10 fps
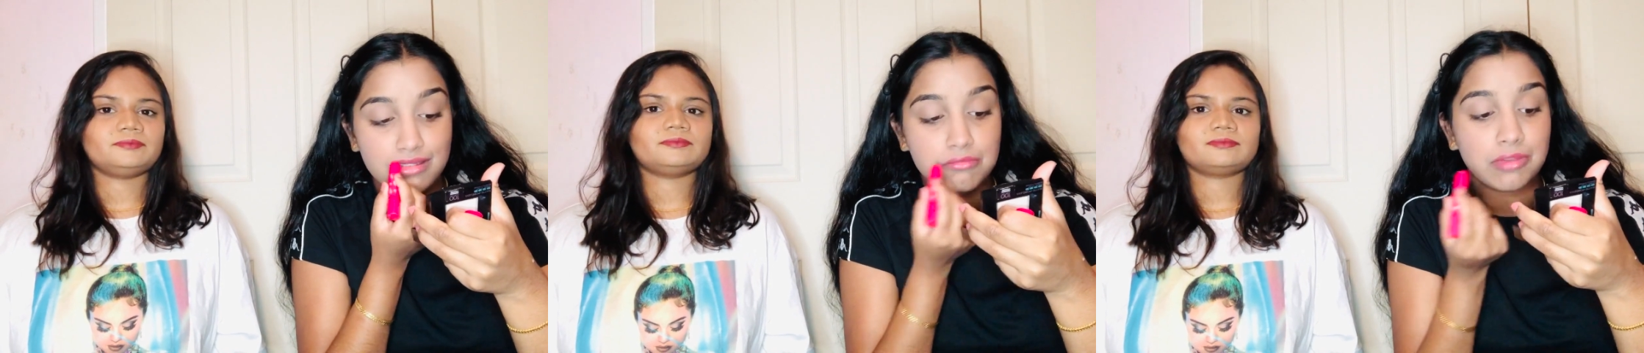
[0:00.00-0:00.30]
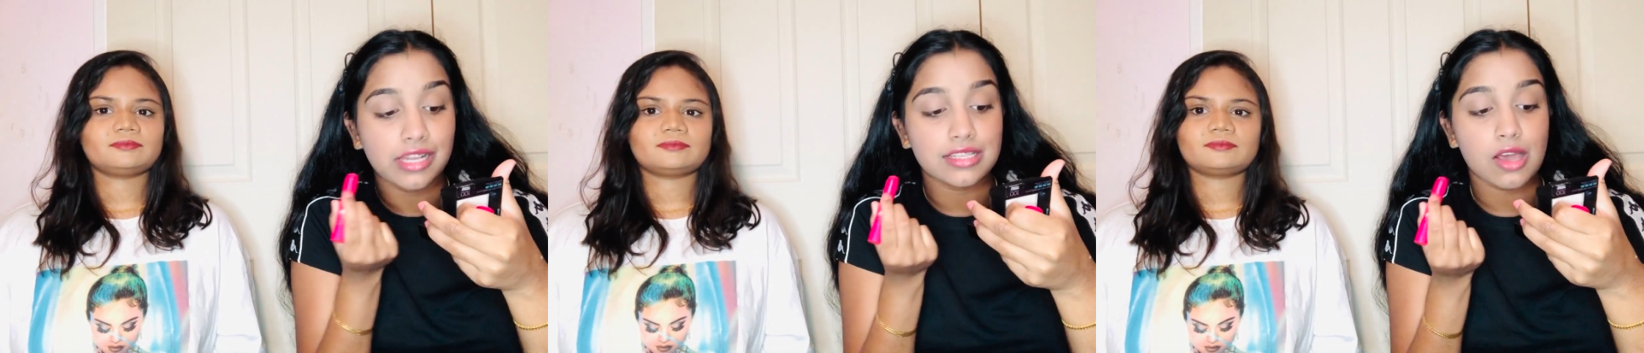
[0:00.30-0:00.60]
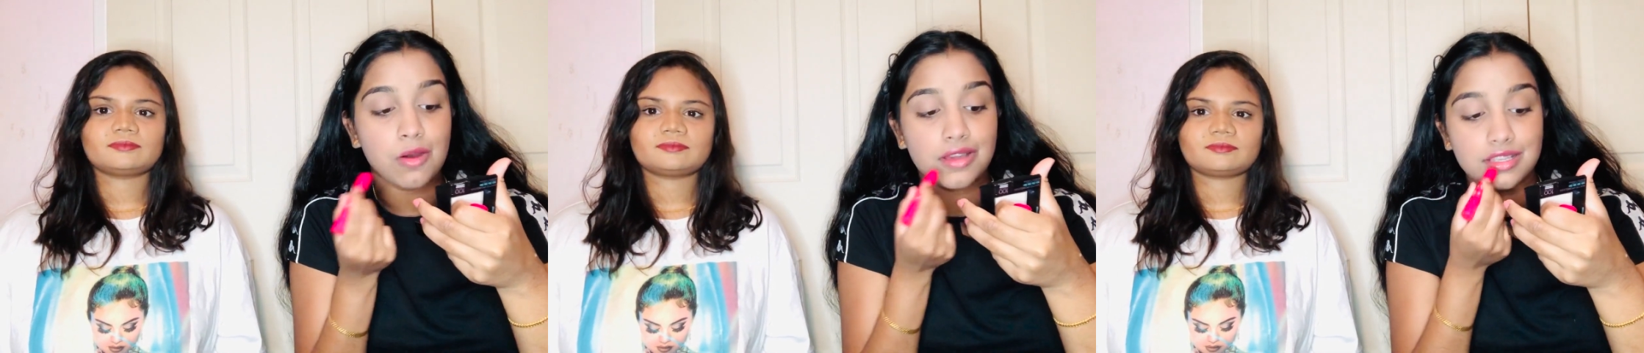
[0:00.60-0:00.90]
Speaker 1: but it's
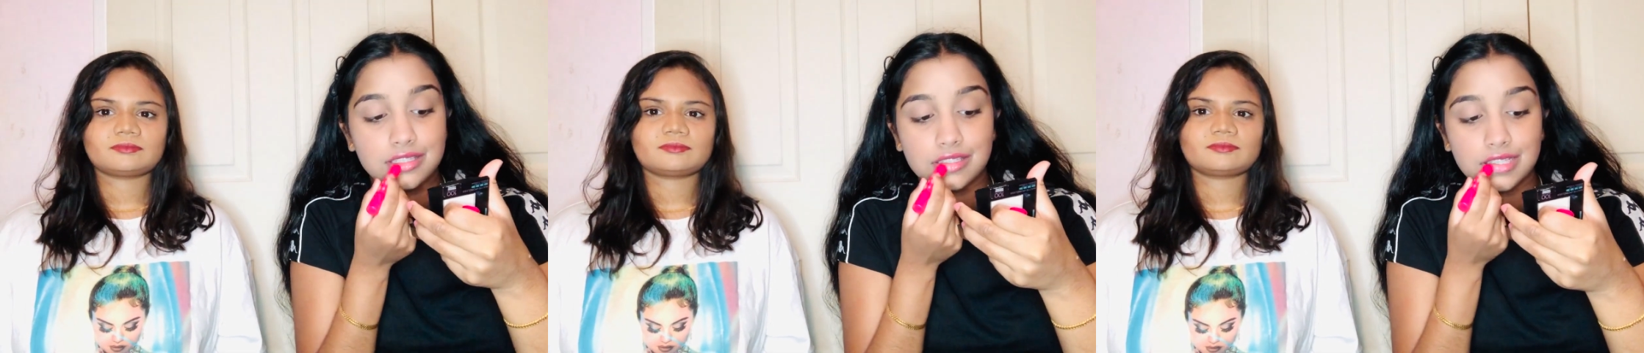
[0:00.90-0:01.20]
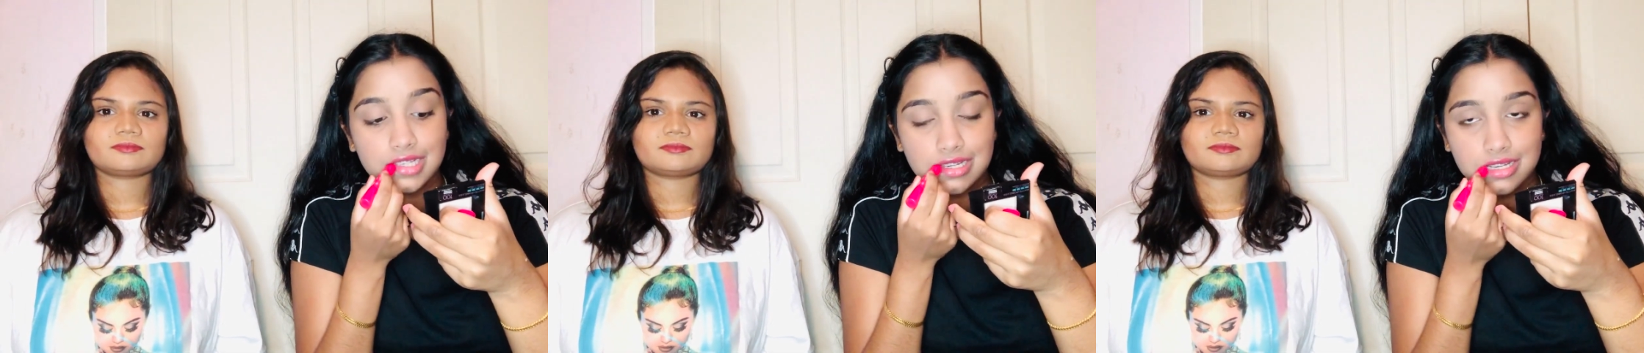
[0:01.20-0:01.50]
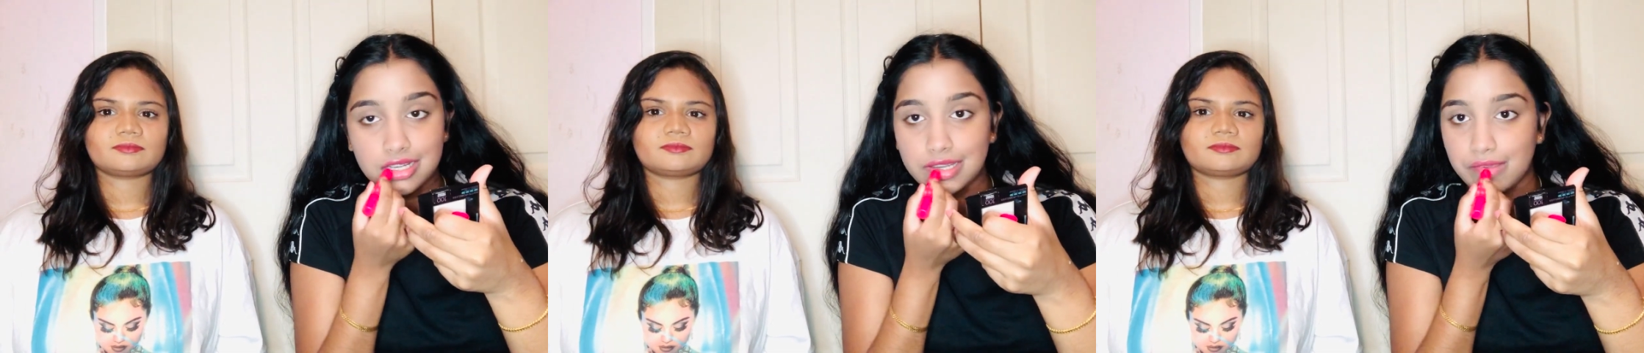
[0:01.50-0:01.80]
always
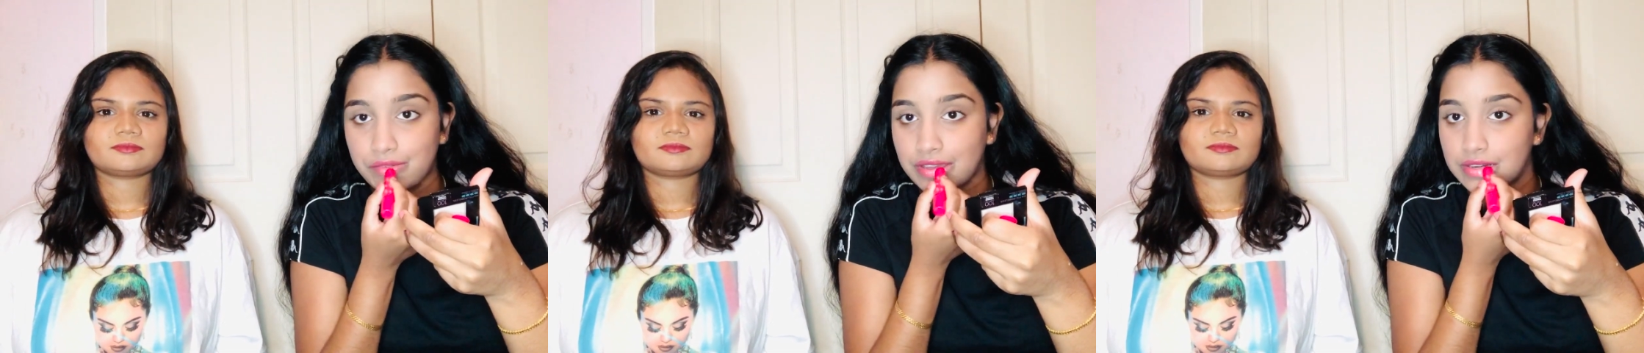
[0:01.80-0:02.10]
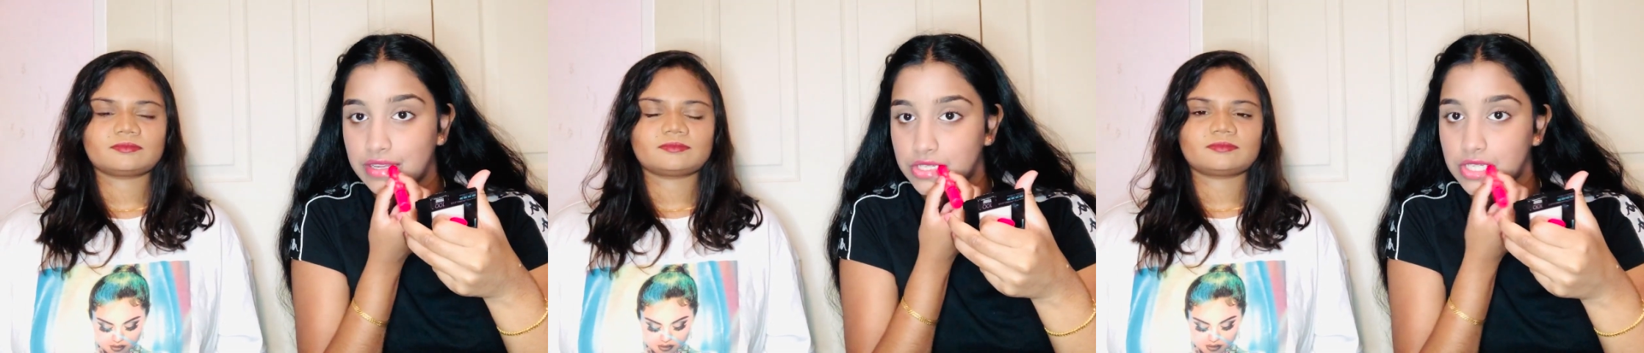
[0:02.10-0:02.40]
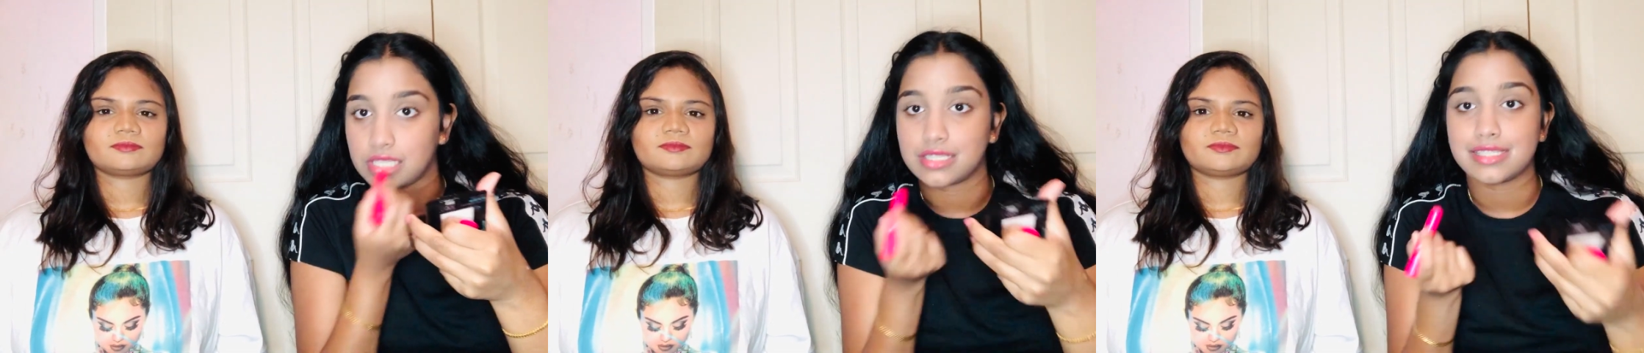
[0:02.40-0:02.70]
foundation
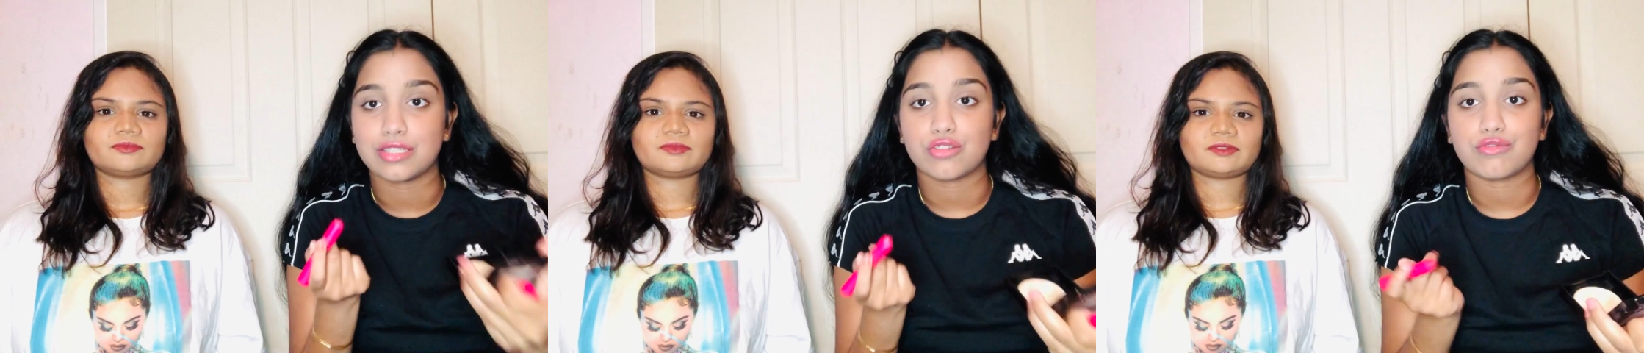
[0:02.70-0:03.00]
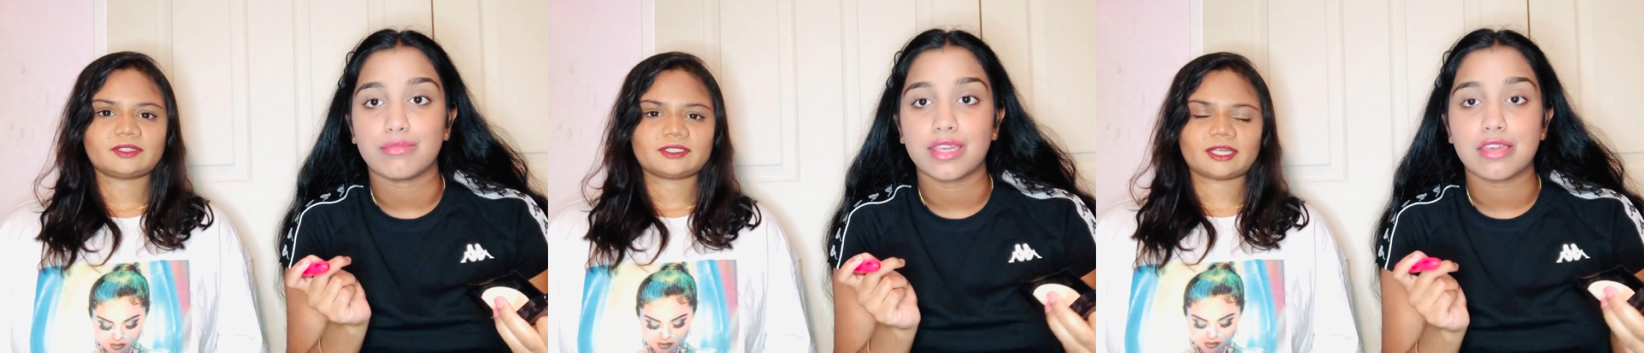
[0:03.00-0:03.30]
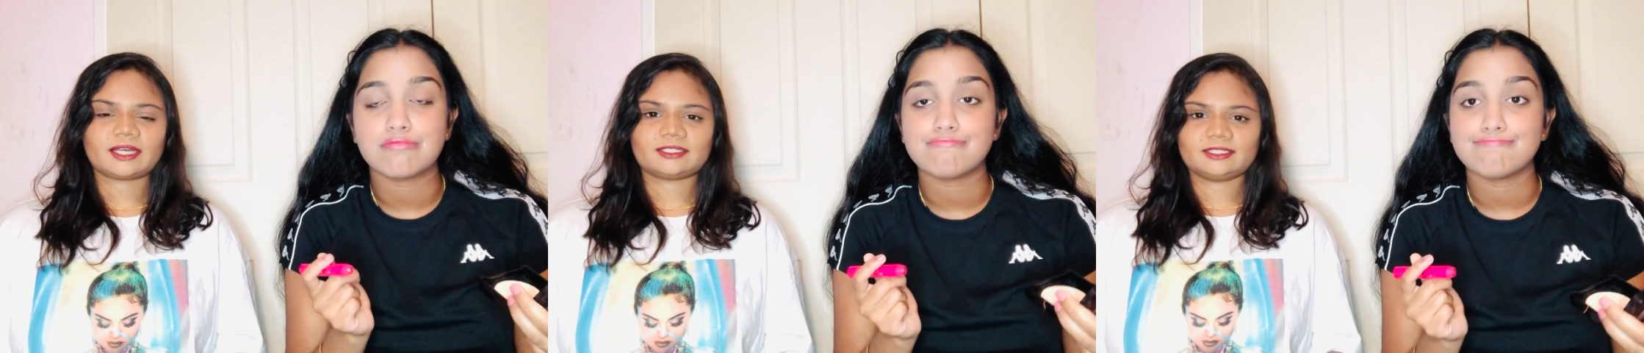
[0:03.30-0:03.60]
and concealer for me.
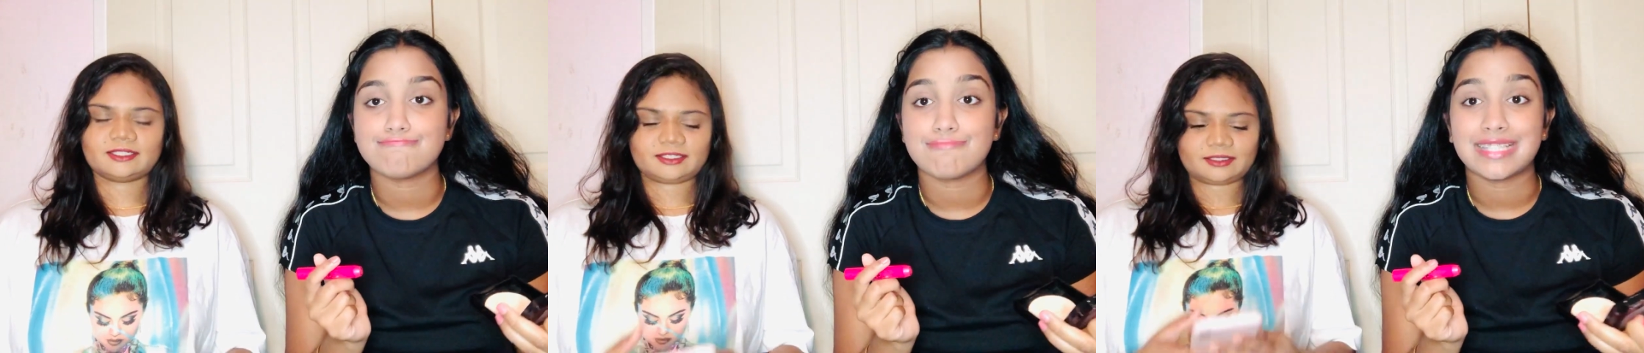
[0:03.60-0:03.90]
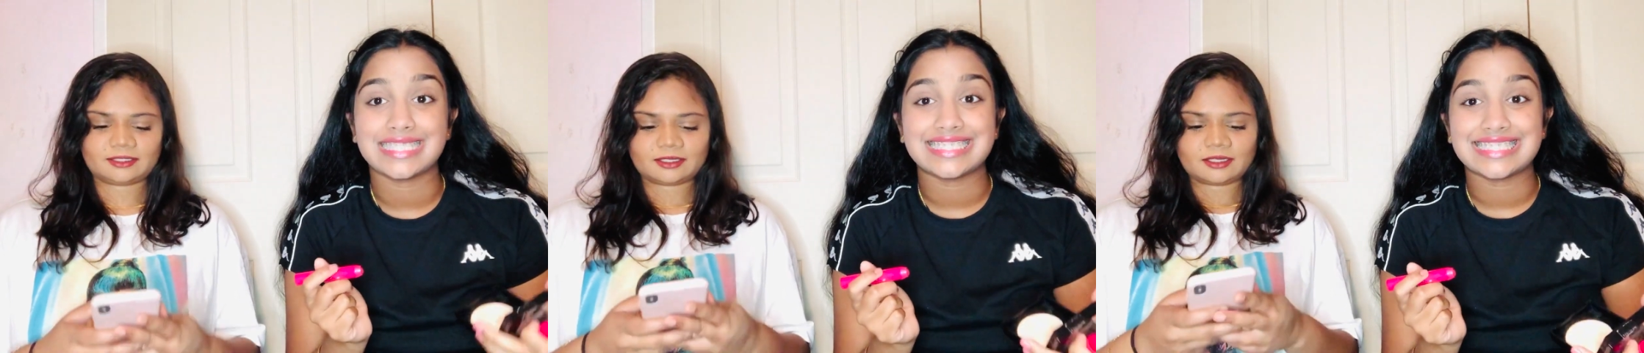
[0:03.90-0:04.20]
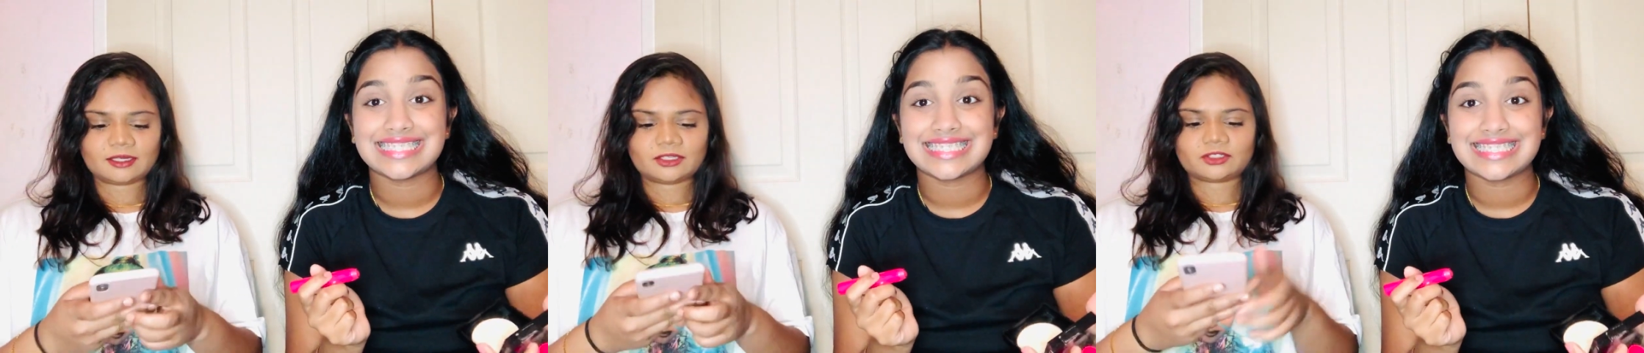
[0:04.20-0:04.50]
exactly
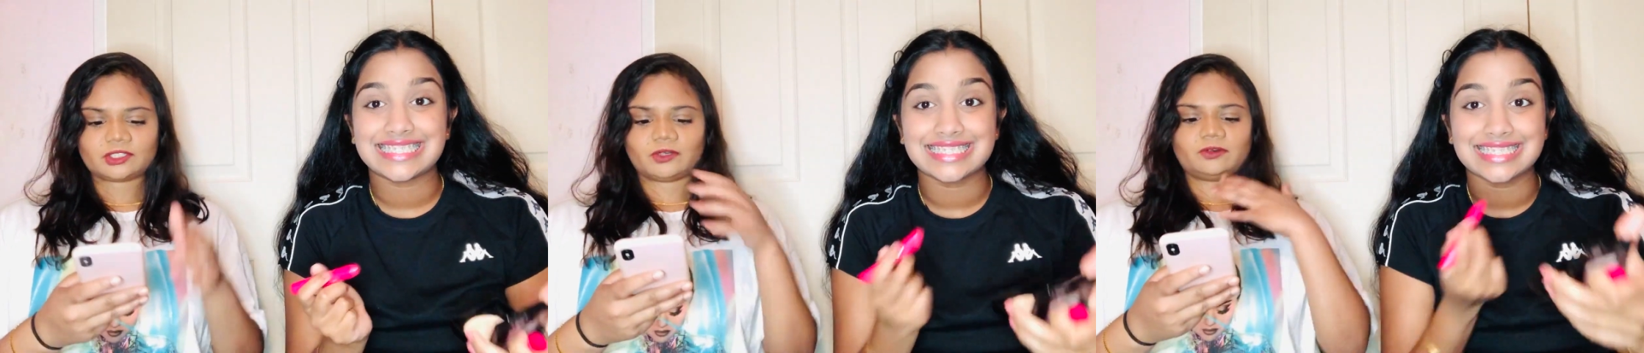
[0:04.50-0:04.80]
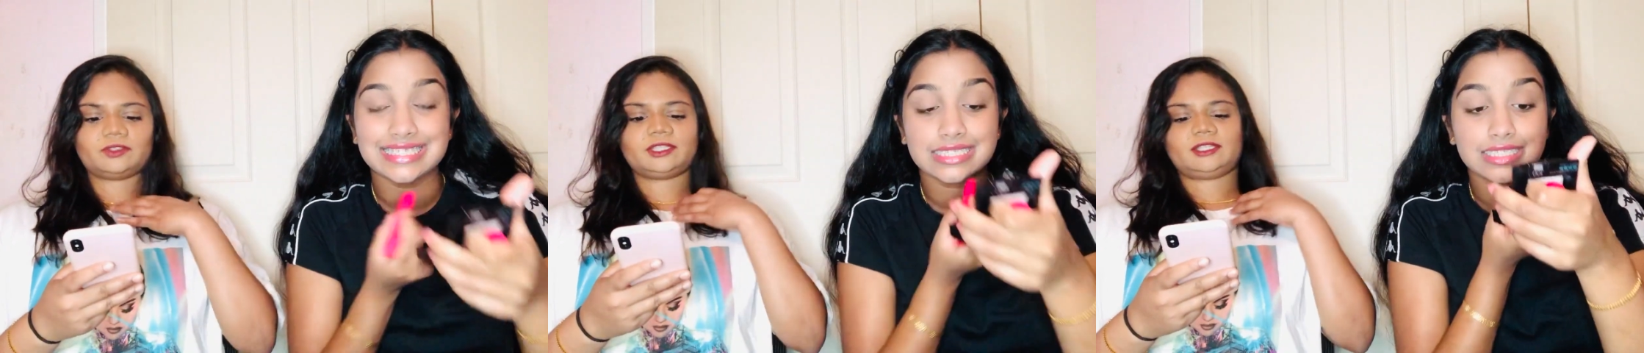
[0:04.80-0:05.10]
Speaker 2: so